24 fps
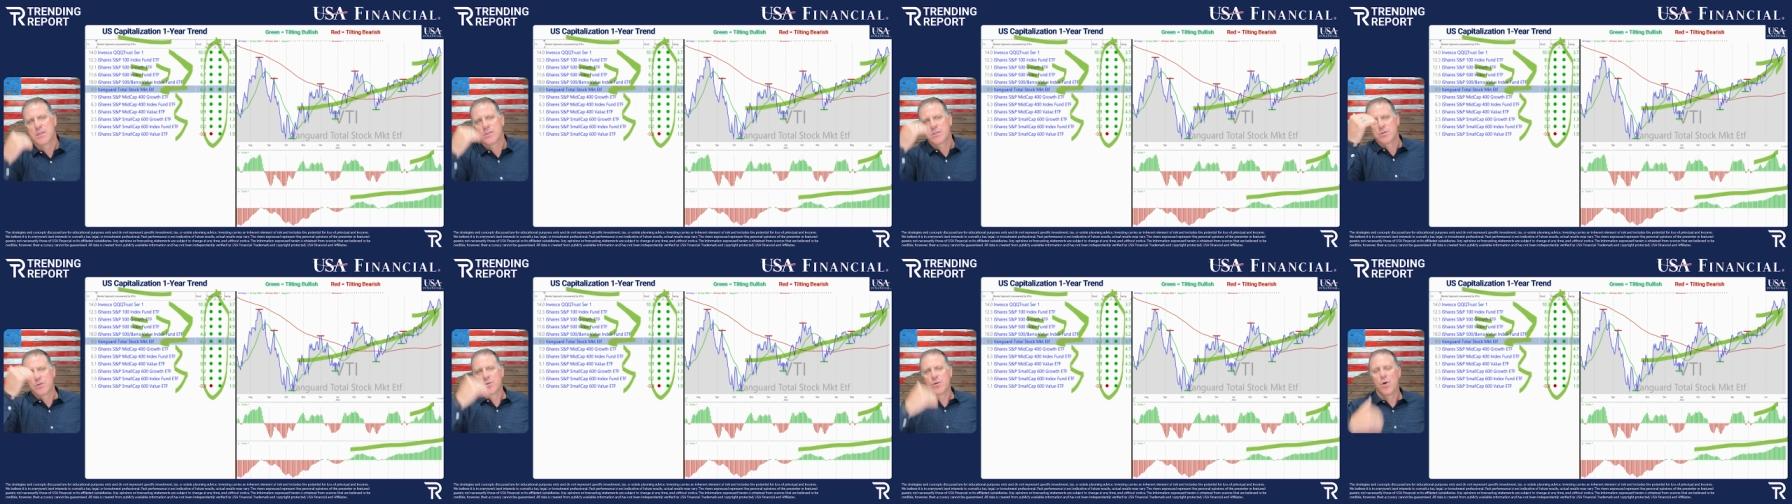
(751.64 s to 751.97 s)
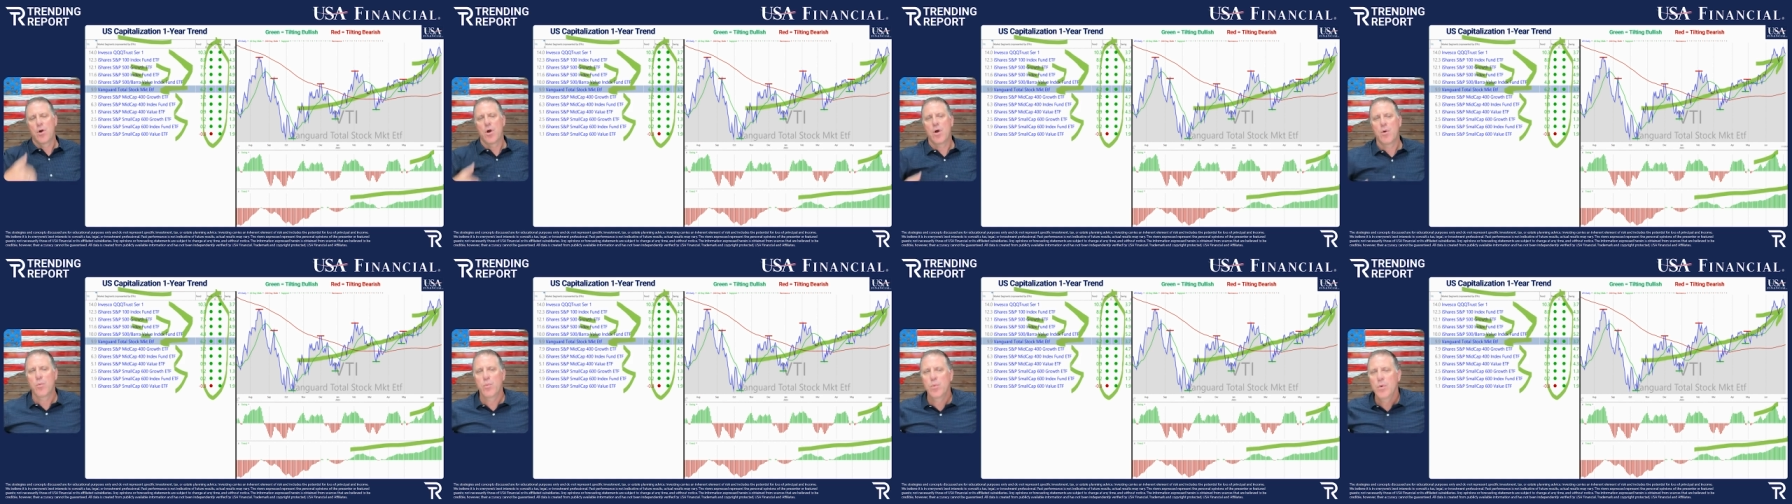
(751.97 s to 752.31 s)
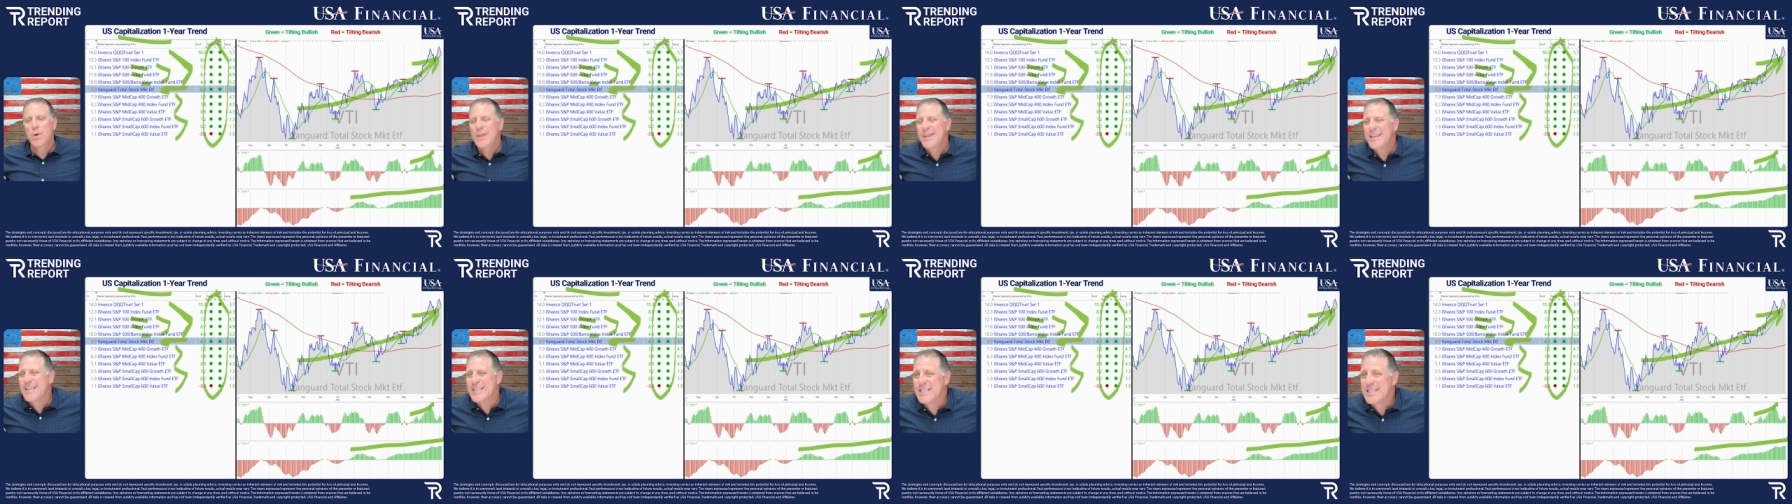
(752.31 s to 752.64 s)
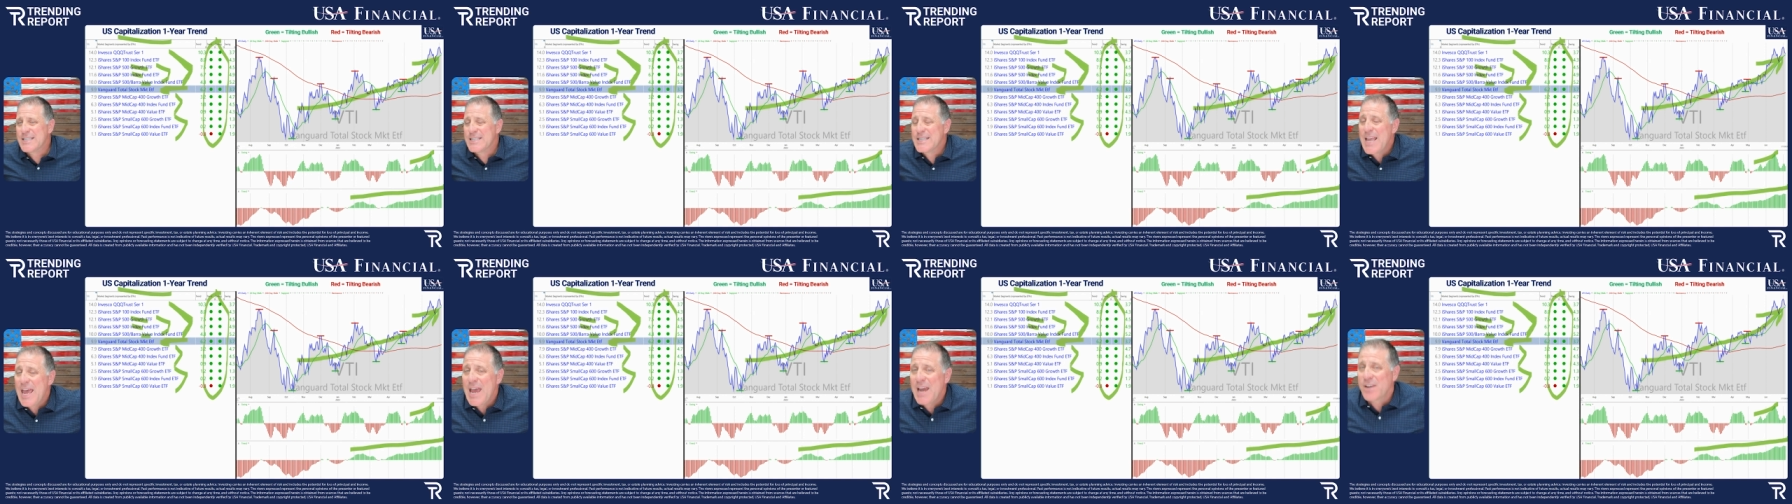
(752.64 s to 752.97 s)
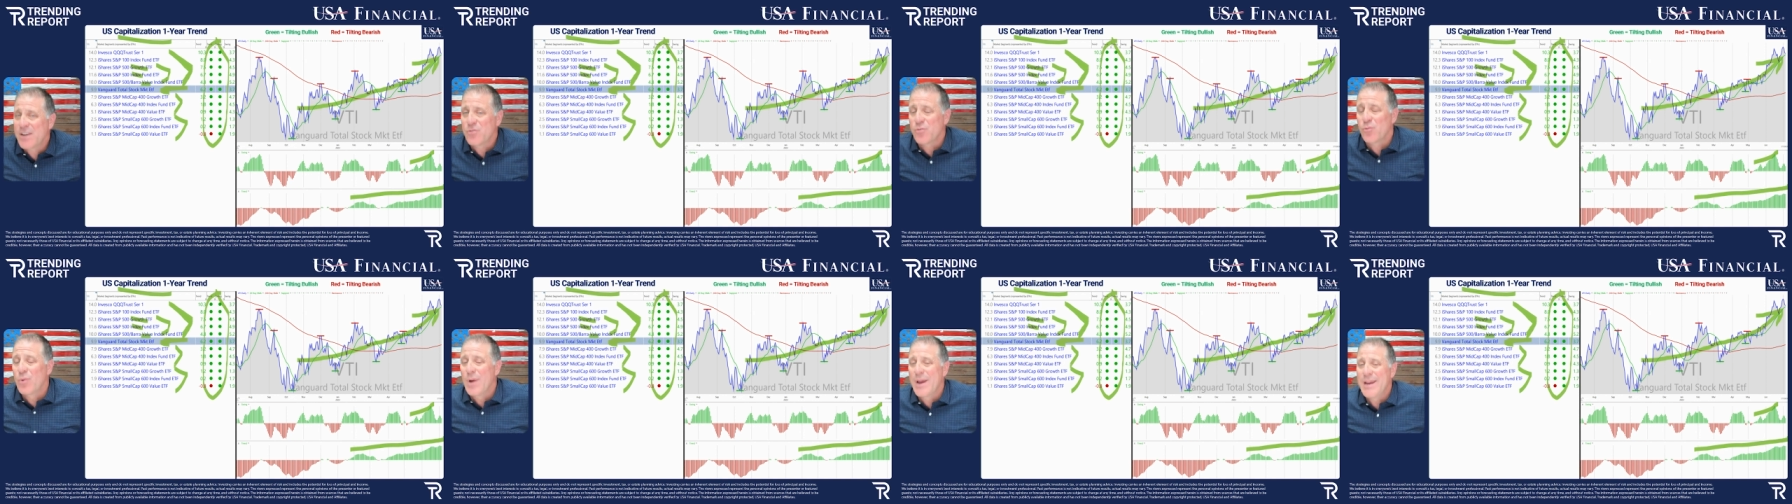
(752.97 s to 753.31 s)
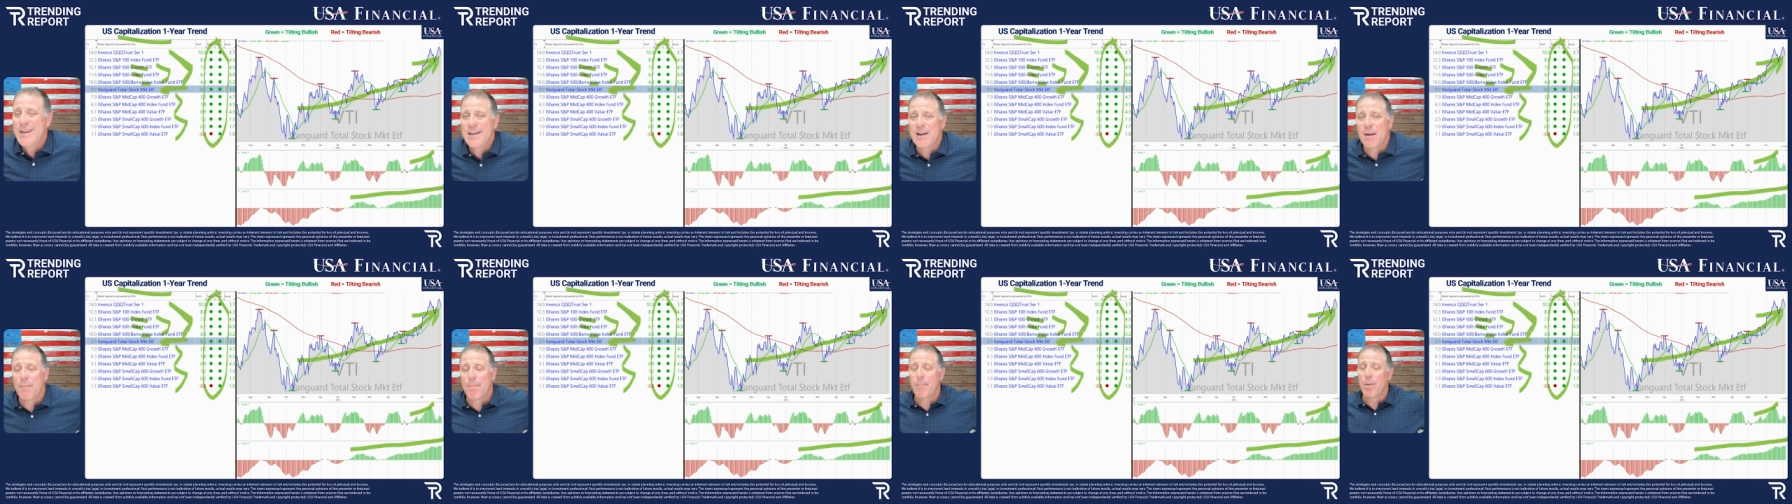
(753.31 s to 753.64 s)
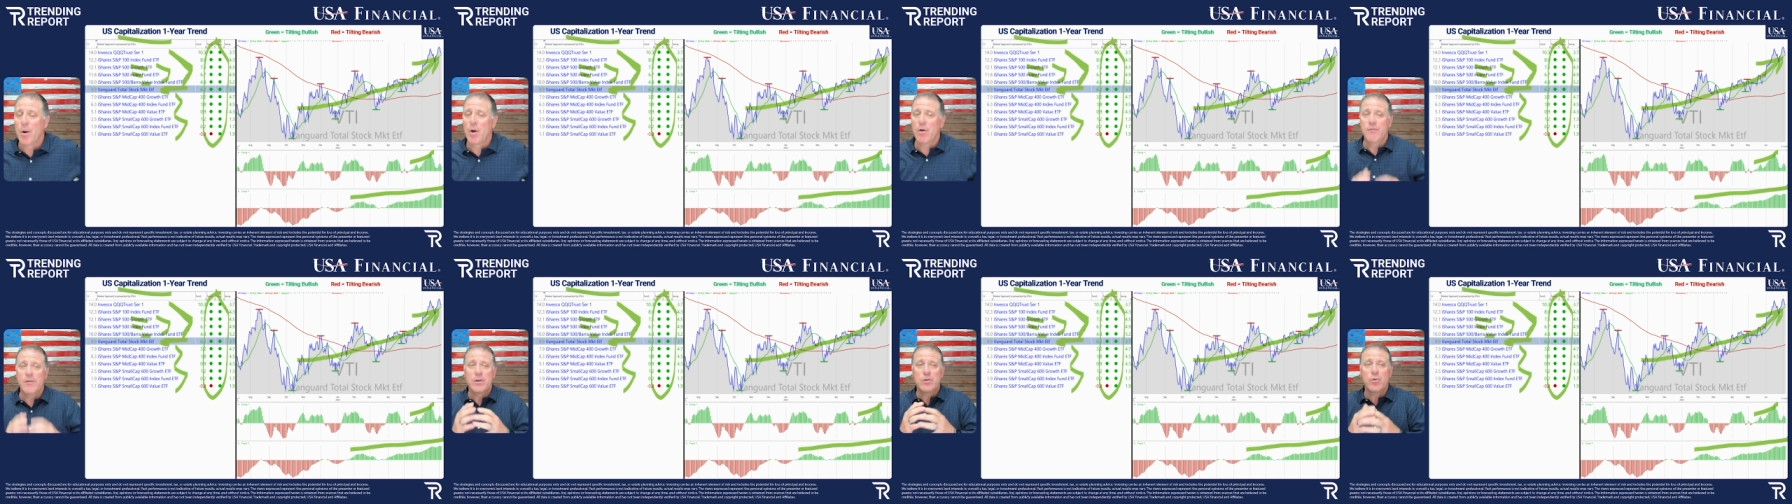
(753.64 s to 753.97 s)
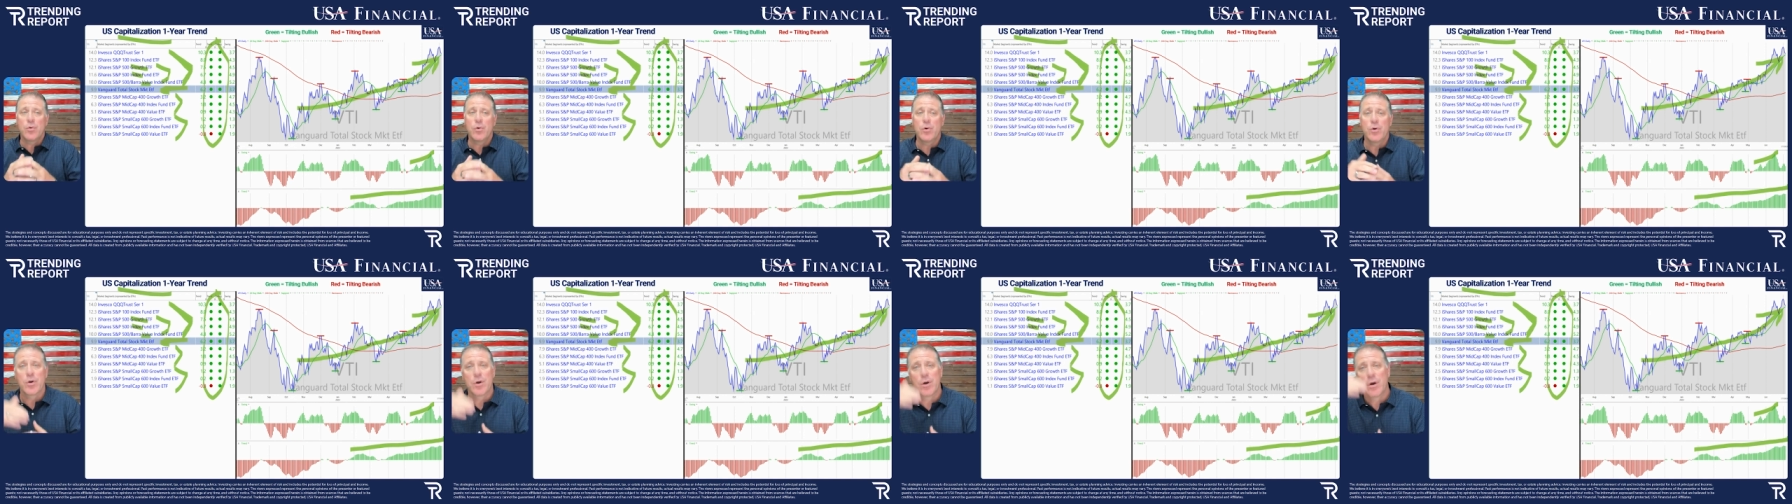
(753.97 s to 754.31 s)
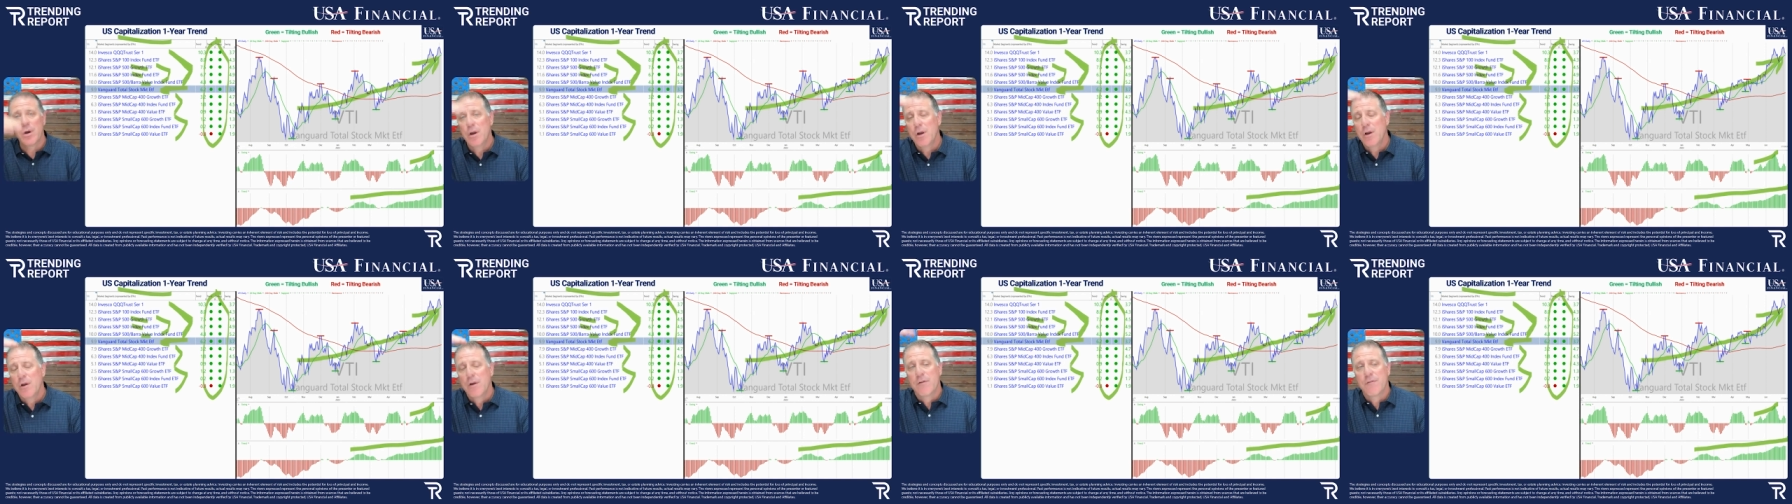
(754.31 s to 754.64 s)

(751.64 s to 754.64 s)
So they're all really stacked right in a perfect order